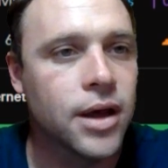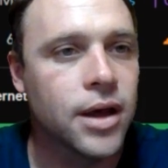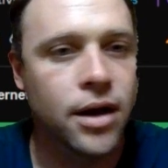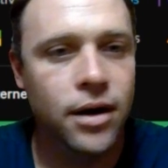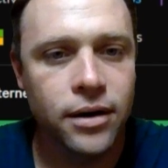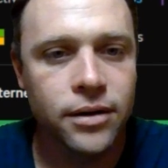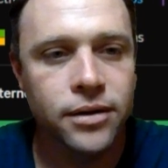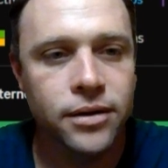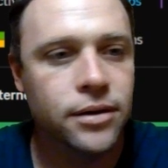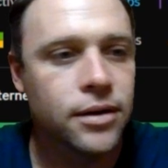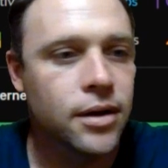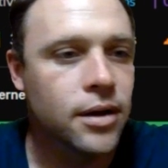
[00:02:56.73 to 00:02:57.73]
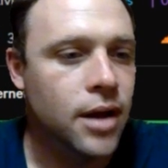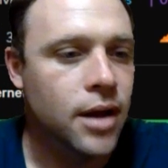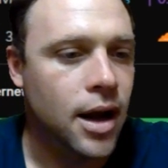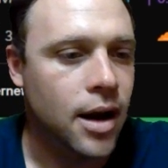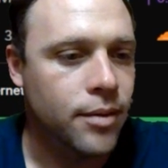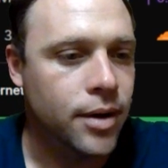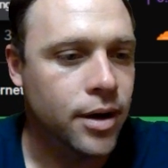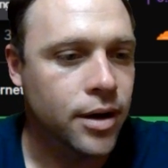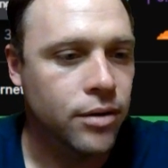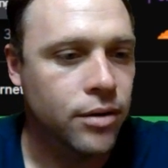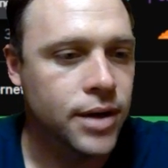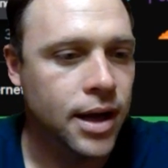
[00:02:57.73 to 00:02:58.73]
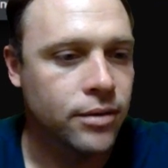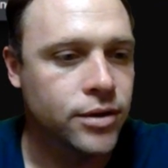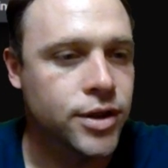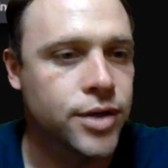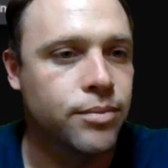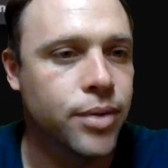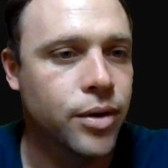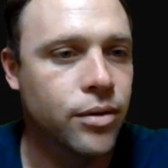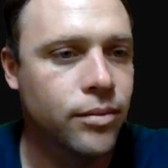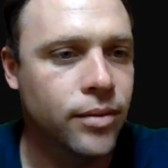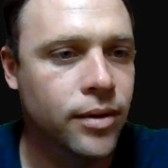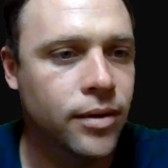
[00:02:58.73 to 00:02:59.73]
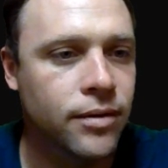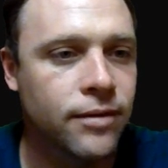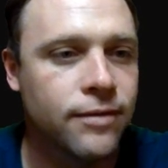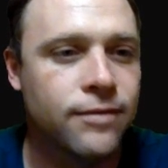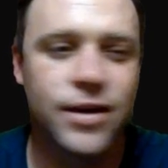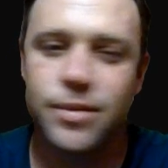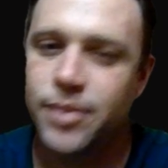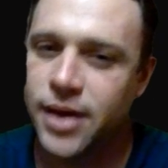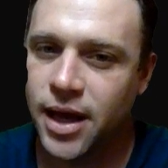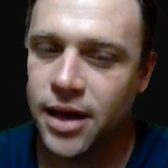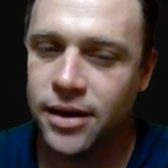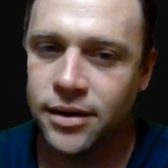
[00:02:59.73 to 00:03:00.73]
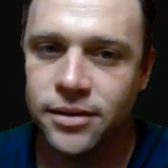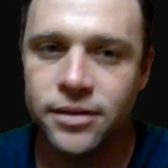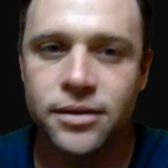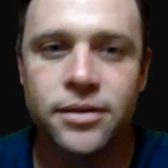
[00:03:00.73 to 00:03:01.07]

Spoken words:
to here, and I'm gonna go down to boom, VPN,